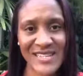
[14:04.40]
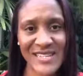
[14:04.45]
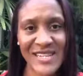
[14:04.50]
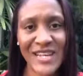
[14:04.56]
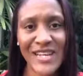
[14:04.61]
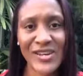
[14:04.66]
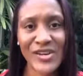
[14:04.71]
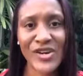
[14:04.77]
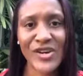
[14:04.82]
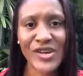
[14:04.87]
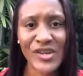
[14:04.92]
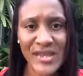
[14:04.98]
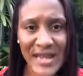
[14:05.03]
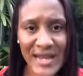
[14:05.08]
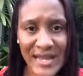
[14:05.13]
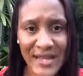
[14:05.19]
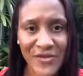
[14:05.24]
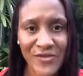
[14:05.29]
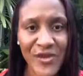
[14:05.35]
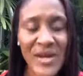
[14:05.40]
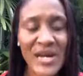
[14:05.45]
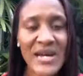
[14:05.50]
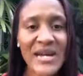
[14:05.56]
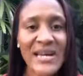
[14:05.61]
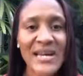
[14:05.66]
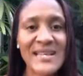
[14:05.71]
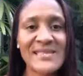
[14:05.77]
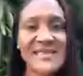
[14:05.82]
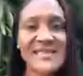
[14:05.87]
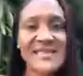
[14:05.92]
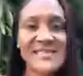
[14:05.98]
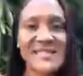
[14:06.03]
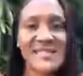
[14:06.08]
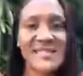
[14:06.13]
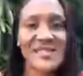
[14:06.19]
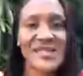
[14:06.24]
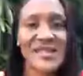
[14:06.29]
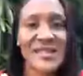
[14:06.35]
in her life,
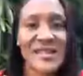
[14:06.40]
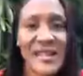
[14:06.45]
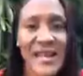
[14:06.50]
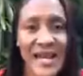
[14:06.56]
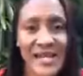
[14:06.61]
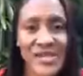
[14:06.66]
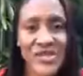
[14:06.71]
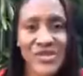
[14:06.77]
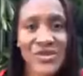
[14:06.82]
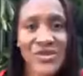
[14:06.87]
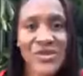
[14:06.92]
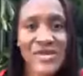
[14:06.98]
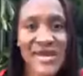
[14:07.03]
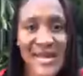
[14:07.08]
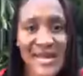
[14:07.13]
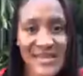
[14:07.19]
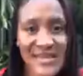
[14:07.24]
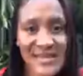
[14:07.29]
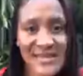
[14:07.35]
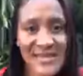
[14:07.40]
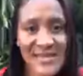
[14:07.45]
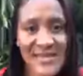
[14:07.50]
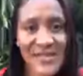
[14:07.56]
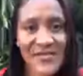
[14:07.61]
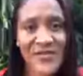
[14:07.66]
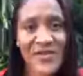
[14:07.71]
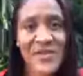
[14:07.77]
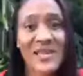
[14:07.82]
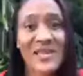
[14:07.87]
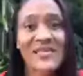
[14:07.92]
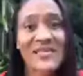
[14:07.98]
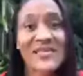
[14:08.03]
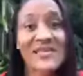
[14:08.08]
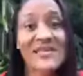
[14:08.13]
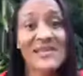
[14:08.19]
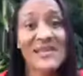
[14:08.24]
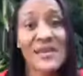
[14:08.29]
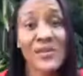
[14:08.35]
there's a natural tendency for things
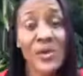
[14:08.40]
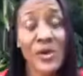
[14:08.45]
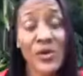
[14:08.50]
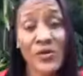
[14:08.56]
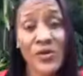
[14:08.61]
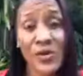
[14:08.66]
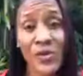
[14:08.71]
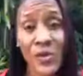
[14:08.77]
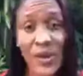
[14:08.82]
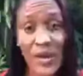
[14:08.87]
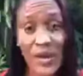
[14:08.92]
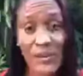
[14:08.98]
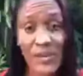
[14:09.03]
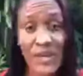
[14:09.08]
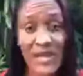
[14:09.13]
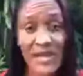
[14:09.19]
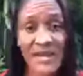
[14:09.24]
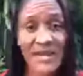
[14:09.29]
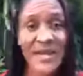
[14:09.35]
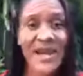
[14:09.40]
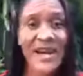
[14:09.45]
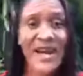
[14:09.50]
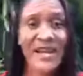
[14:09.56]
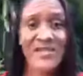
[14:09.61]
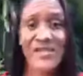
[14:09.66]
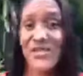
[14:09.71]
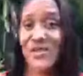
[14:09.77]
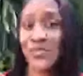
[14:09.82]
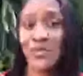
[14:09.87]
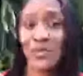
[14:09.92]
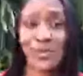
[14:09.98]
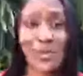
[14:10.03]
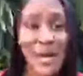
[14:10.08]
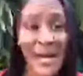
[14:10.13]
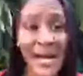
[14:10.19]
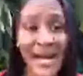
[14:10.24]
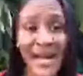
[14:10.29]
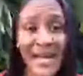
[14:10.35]
to seem overwhelming. And so
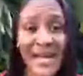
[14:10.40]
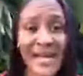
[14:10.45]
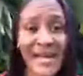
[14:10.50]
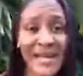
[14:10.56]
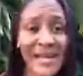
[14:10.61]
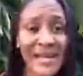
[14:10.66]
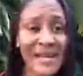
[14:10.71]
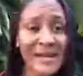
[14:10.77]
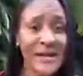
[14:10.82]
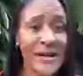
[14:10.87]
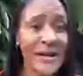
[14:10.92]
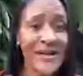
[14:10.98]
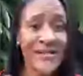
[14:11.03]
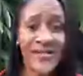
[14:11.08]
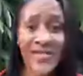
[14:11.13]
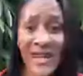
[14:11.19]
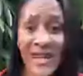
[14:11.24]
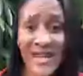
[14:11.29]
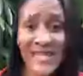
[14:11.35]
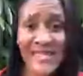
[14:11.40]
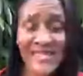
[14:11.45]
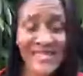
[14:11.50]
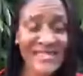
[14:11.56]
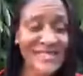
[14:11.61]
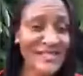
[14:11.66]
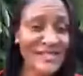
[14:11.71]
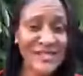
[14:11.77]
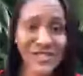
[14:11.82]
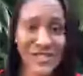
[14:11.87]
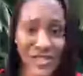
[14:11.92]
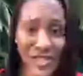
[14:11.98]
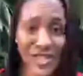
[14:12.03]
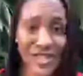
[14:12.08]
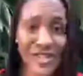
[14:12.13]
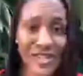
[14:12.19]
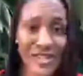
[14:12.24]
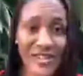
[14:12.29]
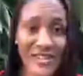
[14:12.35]
my advice to
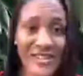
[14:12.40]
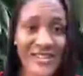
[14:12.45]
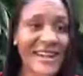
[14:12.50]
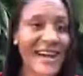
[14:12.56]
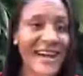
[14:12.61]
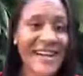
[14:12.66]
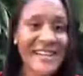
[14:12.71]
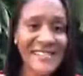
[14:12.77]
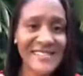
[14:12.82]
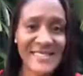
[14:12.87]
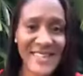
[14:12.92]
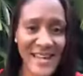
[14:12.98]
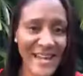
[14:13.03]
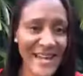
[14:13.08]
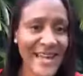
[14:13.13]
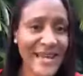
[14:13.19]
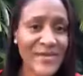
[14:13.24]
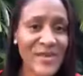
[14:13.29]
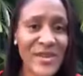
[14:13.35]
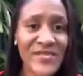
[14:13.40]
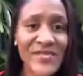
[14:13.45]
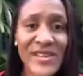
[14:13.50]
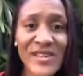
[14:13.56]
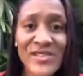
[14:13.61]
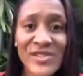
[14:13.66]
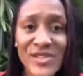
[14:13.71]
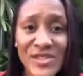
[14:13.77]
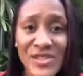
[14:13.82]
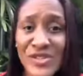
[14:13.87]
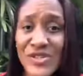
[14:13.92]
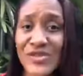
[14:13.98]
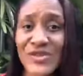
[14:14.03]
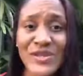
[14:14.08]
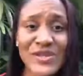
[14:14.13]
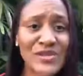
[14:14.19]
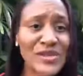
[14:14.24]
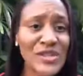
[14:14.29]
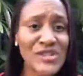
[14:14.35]
her, as I am giving to you
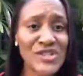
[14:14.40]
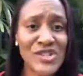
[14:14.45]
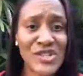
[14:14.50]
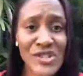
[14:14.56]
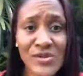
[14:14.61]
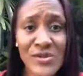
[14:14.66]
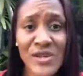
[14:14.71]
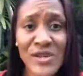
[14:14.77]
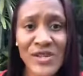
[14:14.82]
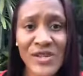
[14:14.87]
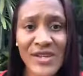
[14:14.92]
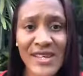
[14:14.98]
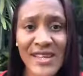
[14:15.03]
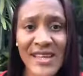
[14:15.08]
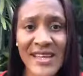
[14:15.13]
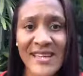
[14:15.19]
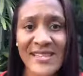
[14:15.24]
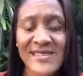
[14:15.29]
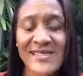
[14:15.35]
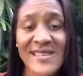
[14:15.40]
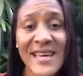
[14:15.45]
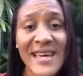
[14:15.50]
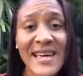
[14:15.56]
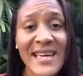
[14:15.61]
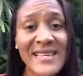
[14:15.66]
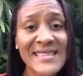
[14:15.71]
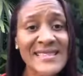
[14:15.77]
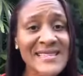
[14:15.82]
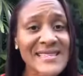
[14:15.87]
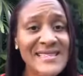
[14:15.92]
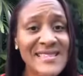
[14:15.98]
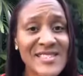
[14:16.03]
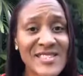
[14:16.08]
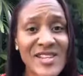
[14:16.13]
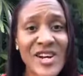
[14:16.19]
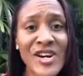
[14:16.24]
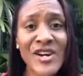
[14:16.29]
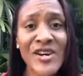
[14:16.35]
and you can share with your kids, is to
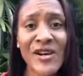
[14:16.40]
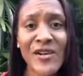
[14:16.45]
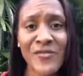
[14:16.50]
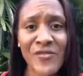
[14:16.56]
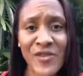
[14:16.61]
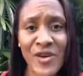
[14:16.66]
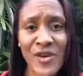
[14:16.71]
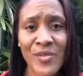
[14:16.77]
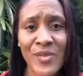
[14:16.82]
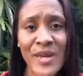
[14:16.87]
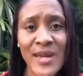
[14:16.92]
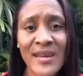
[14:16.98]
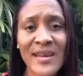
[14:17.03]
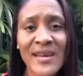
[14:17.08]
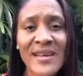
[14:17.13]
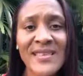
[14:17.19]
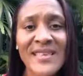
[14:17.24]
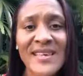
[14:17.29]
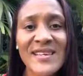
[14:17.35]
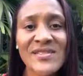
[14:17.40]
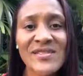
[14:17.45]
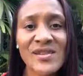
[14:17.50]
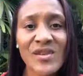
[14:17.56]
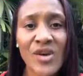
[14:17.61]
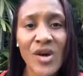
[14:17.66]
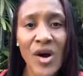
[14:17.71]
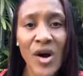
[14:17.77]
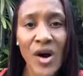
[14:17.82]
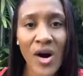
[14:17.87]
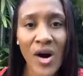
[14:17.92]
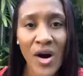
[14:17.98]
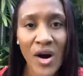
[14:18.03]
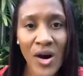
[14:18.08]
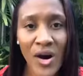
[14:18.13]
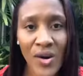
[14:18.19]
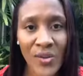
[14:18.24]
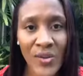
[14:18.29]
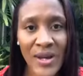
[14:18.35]
start affirming, things are
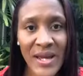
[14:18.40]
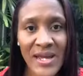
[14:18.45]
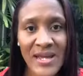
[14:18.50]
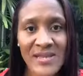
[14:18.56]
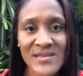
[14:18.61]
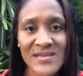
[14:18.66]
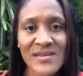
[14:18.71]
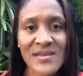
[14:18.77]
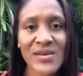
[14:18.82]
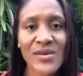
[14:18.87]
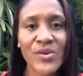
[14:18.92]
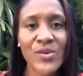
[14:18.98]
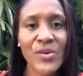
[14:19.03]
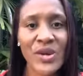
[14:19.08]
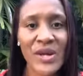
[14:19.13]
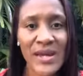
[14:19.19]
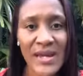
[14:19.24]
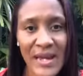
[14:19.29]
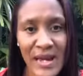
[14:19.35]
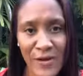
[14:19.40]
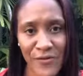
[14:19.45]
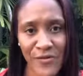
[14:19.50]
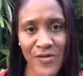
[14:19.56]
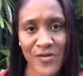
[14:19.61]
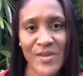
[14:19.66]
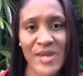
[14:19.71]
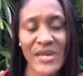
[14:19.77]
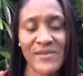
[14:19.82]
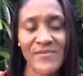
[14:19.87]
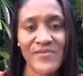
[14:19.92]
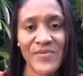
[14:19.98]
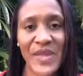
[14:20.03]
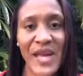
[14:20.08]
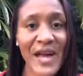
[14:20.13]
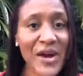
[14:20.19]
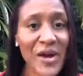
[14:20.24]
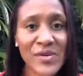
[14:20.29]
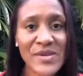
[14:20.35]
always working out for me.
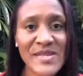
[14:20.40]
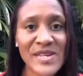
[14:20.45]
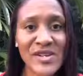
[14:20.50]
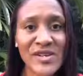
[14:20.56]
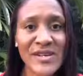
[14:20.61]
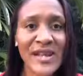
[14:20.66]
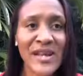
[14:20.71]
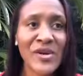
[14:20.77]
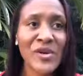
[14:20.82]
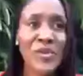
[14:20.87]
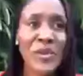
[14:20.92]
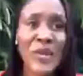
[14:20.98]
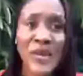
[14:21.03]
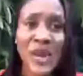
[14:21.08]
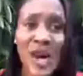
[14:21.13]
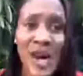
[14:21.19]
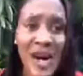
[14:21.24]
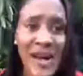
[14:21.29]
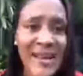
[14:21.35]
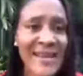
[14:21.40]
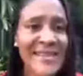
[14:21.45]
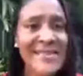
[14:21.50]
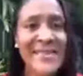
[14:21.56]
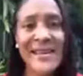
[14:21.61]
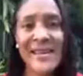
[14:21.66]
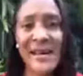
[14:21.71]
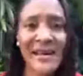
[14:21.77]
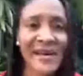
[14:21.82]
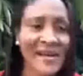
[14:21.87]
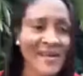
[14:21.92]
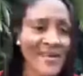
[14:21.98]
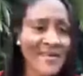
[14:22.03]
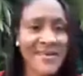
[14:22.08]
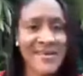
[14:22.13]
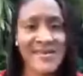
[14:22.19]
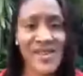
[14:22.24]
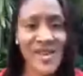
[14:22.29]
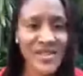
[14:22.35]
I always start with that, oh my God, I think I got a
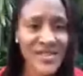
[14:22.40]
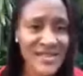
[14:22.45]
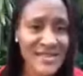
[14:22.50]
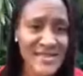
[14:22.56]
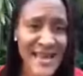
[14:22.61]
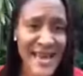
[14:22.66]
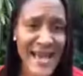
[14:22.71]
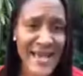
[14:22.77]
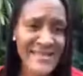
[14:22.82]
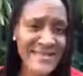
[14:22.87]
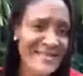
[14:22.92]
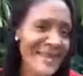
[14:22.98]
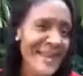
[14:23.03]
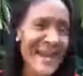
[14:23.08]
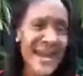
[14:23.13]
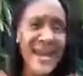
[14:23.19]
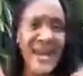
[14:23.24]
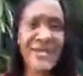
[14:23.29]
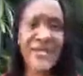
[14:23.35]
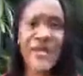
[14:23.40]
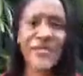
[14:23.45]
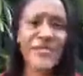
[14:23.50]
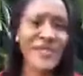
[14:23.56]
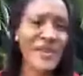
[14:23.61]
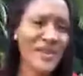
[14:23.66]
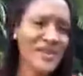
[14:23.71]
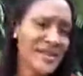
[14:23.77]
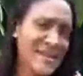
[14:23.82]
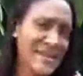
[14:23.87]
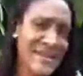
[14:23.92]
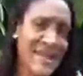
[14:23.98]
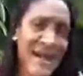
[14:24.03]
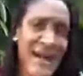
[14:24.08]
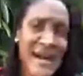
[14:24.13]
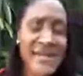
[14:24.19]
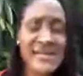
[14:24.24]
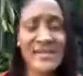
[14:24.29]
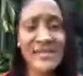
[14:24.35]
this on the test, I'm gonna fail a
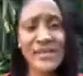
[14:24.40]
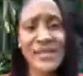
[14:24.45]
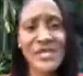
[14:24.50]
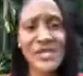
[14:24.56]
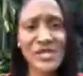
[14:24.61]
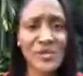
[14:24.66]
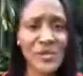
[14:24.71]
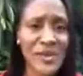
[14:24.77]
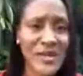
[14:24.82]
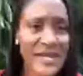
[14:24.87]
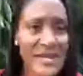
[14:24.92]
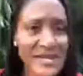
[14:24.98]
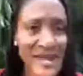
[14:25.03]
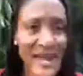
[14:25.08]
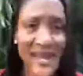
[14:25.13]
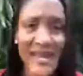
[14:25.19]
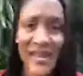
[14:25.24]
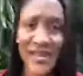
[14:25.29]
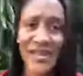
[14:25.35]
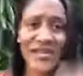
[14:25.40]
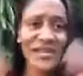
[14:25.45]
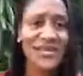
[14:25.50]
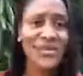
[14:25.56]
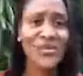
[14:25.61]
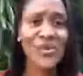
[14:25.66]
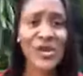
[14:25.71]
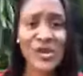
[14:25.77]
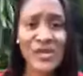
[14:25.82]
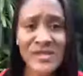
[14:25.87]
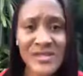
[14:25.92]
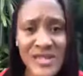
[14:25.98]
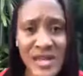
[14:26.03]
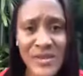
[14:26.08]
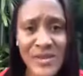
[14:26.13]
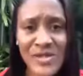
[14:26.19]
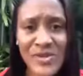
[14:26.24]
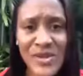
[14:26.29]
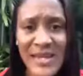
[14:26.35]
class, and my GPA's, and the world is
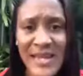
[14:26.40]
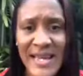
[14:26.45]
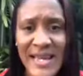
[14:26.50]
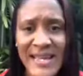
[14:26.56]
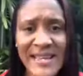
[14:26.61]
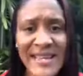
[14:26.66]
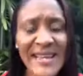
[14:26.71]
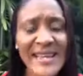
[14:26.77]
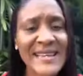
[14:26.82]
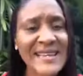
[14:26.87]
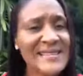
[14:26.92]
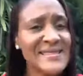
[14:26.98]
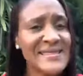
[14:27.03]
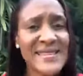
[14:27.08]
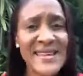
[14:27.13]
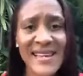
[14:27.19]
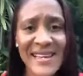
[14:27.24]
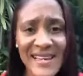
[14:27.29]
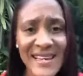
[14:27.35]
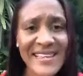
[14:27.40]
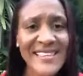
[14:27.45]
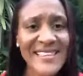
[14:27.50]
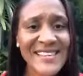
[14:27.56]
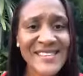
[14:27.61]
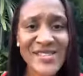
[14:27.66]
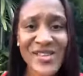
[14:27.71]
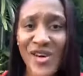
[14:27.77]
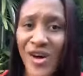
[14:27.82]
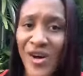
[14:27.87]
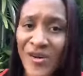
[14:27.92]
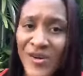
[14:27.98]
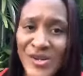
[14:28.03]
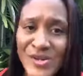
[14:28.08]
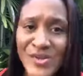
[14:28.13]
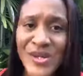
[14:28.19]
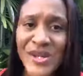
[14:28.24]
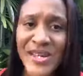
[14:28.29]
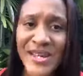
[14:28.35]
coming to an end, and it's, things are
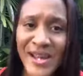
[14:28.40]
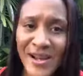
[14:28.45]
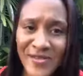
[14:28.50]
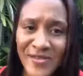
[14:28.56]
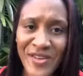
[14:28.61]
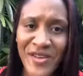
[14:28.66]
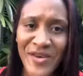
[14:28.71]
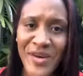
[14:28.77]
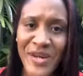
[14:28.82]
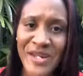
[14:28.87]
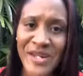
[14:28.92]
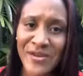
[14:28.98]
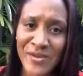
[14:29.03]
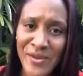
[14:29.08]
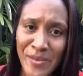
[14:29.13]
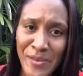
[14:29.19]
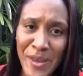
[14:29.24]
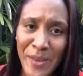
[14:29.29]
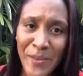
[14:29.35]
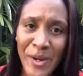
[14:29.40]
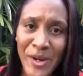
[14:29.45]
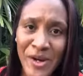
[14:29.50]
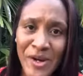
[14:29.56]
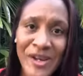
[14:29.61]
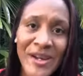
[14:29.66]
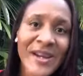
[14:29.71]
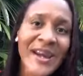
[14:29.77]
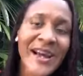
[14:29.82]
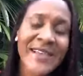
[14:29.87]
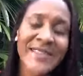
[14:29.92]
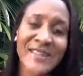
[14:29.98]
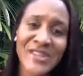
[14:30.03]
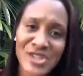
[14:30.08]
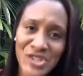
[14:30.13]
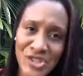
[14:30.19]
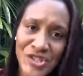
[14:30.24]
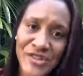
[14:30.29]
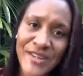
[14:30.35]
always working out for you, honey, remember? And then
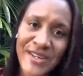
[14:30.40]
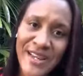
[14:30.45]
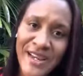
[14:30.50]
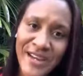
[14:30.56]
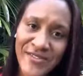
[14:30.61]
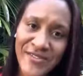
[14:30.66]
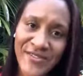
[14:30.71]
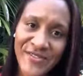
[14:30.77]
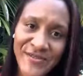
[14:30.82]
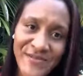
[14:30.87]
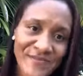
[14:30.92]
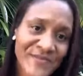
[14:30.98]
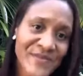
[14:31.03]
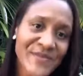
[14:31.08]
sure enough,